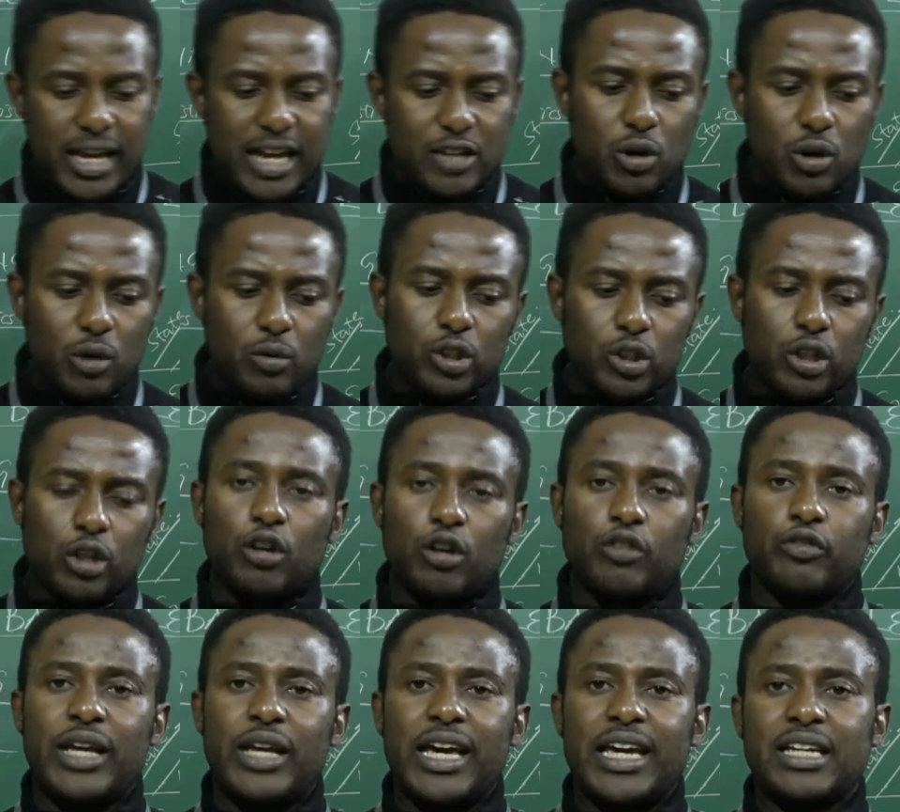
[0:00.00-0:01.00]
That's what we talk
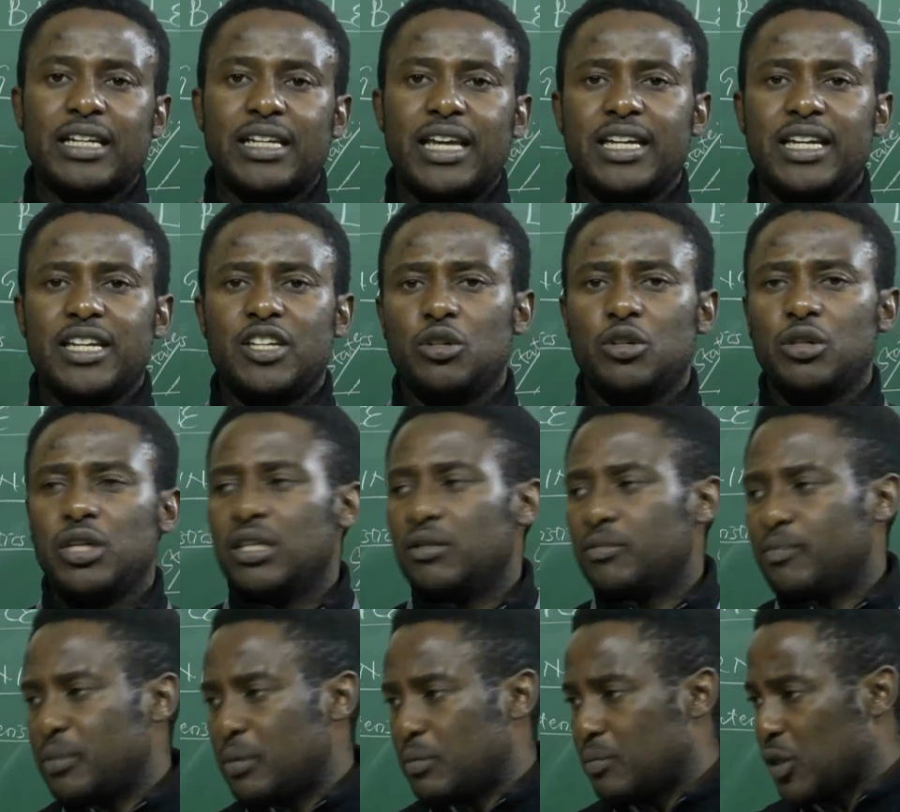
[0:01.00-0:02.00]
of, like
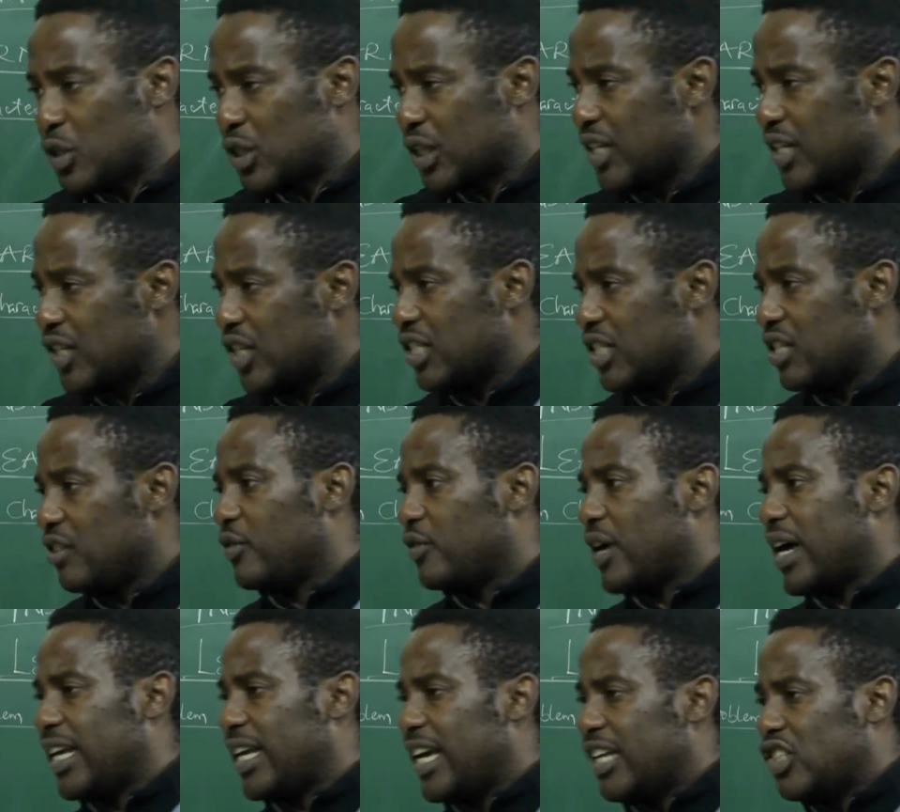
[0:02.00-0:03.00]
in most cases,
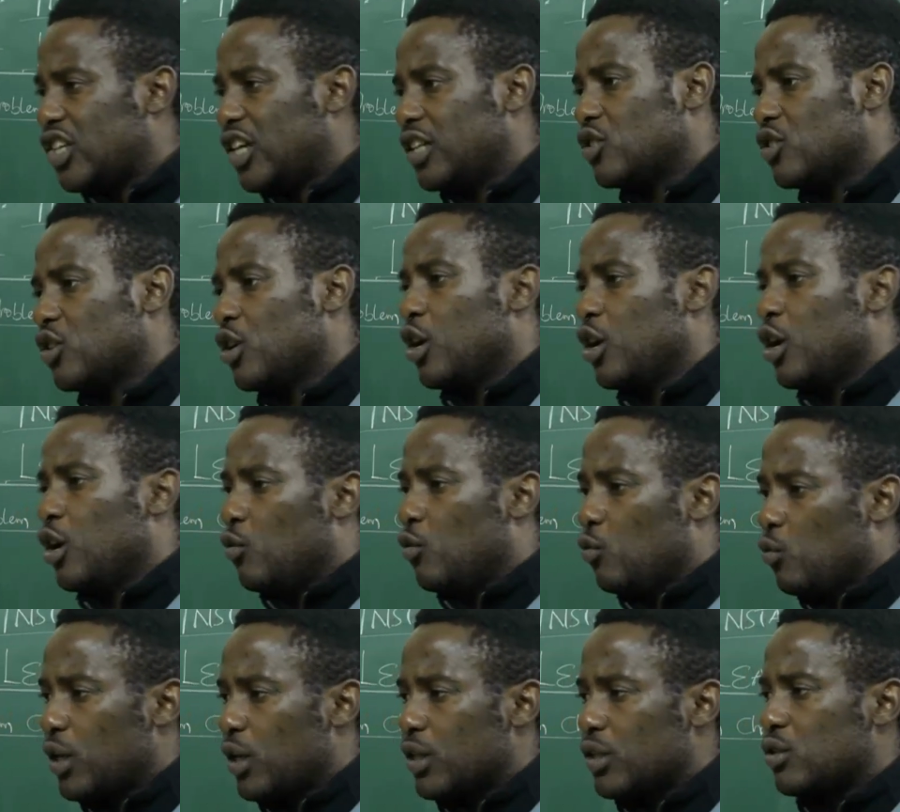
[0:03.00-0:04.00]
if an agent
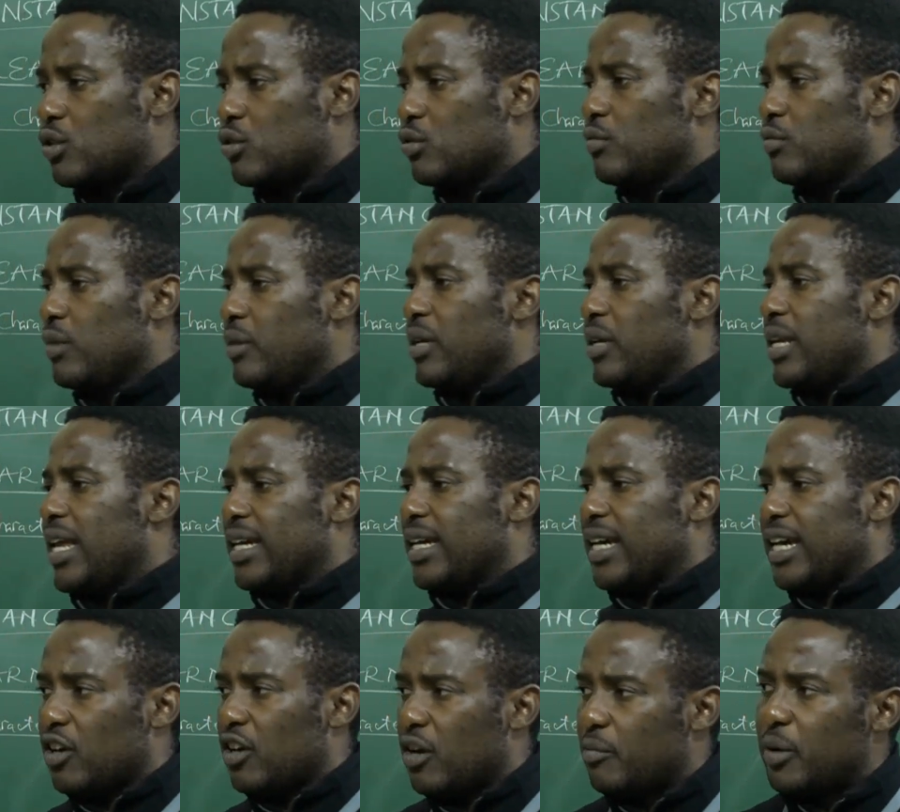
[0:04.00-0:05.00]
wants to, maybe
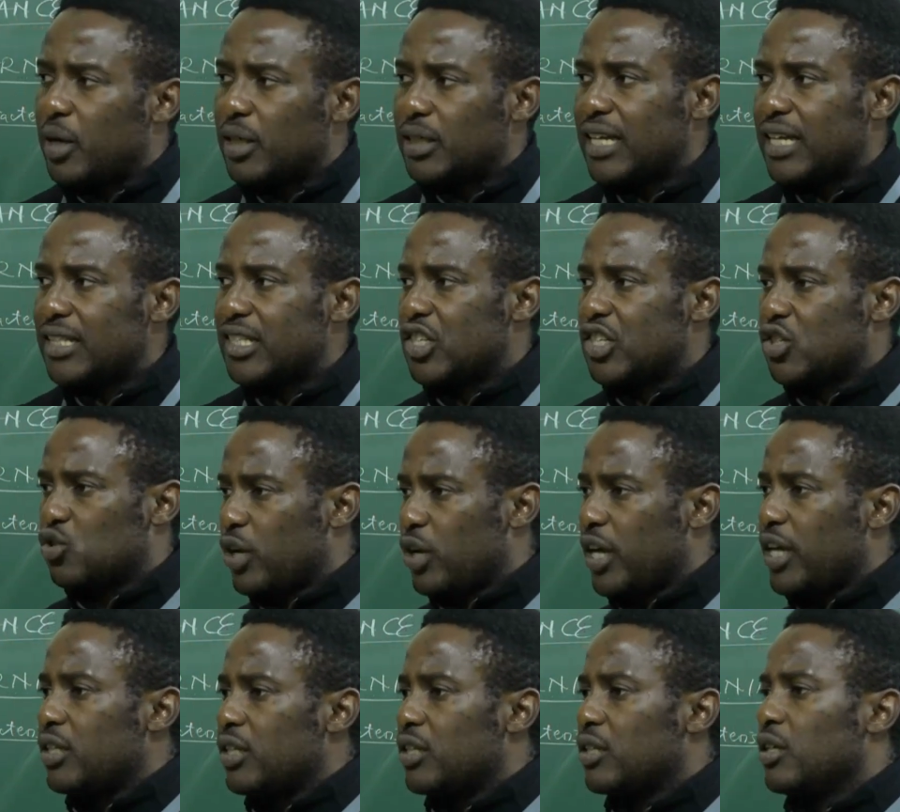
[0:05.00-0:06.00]
like a robot that is
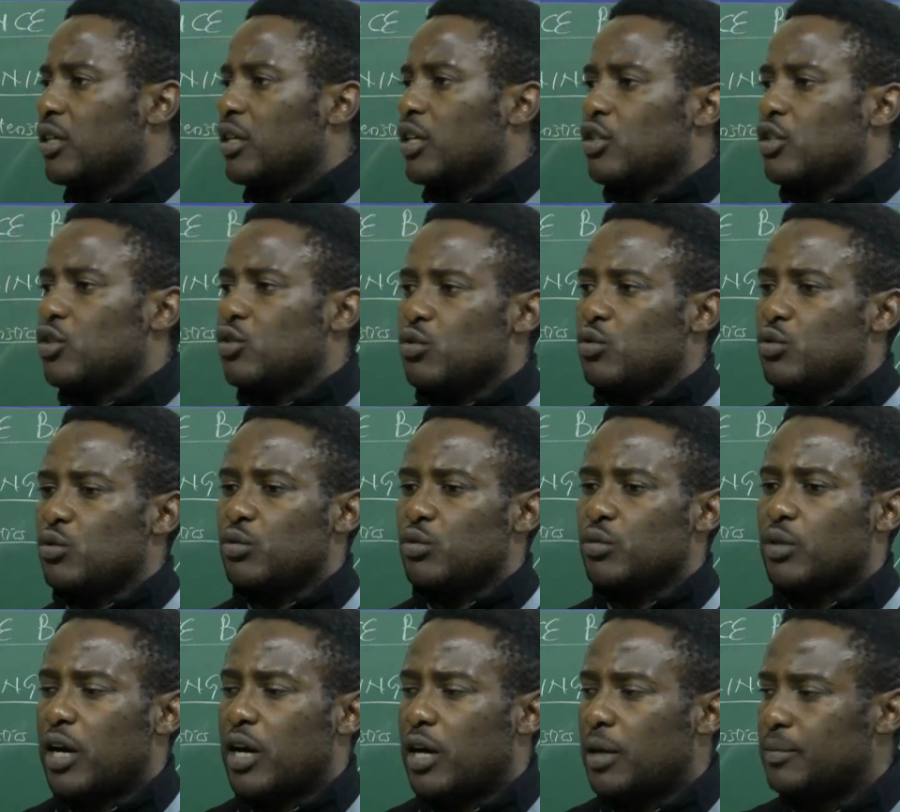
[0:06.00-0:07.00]
trained
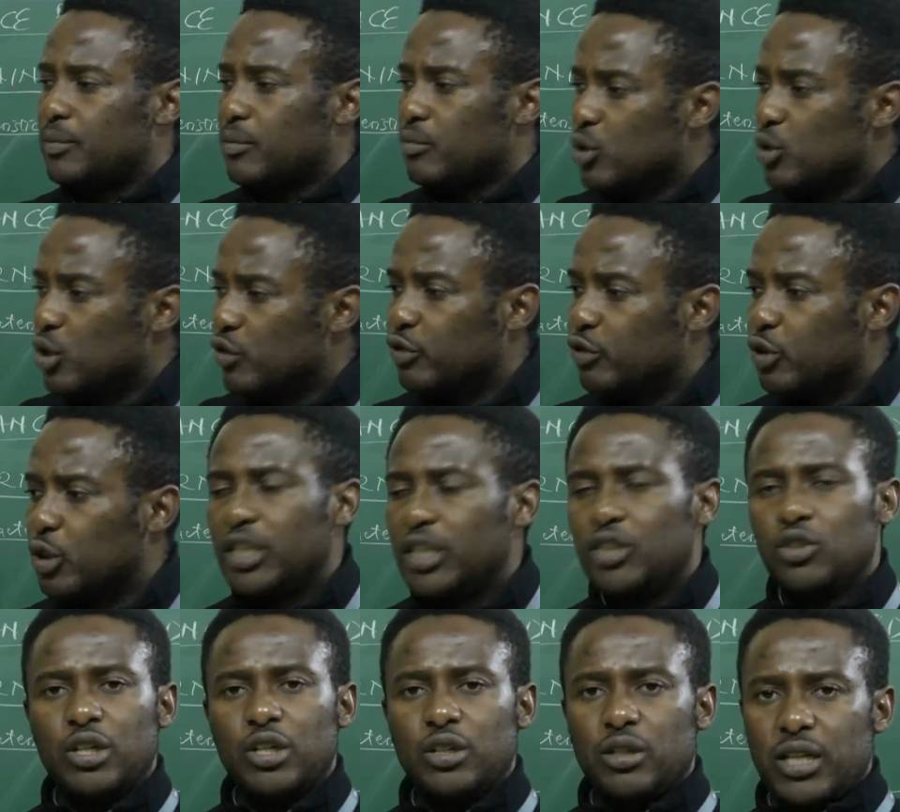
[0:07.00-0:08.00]
to move
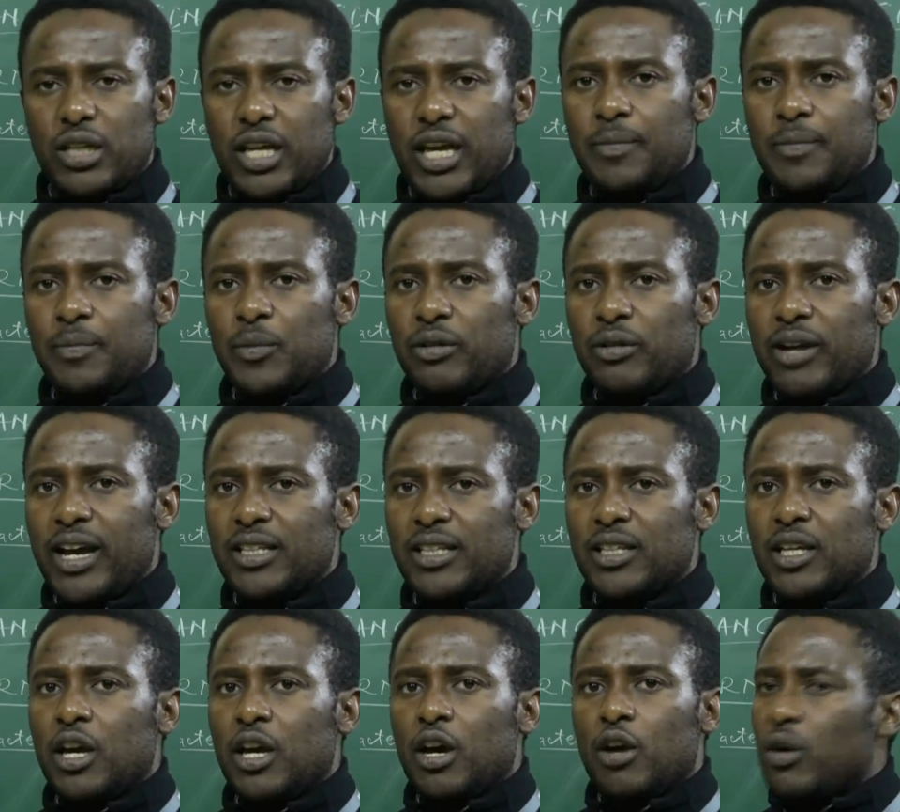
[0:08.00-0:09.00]
only during the day,
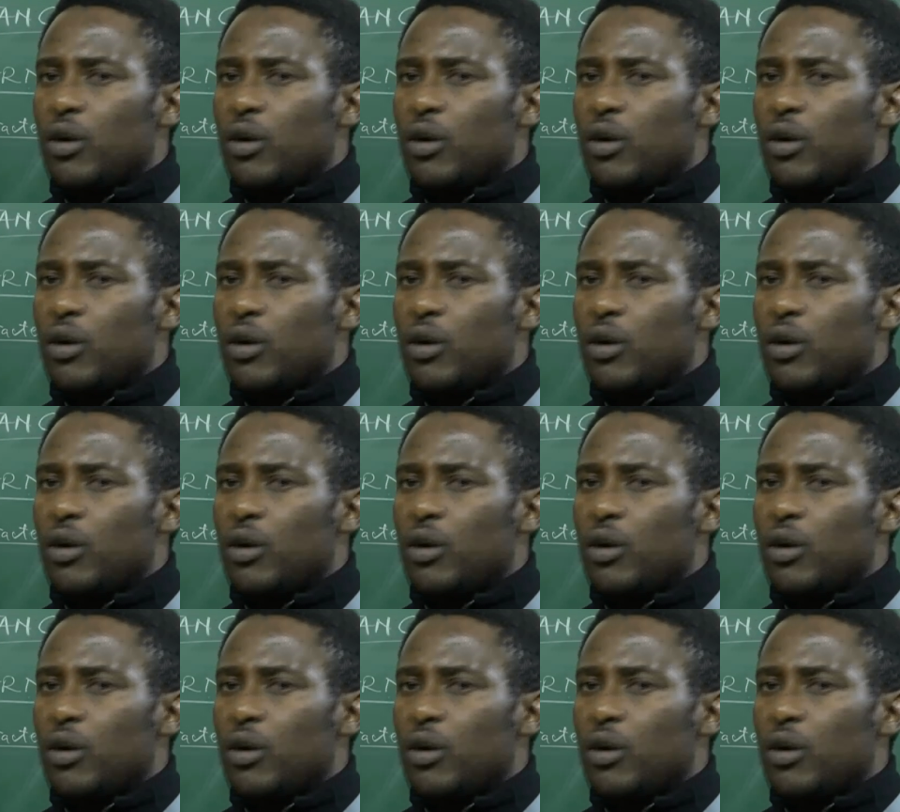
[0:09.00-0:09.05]
right?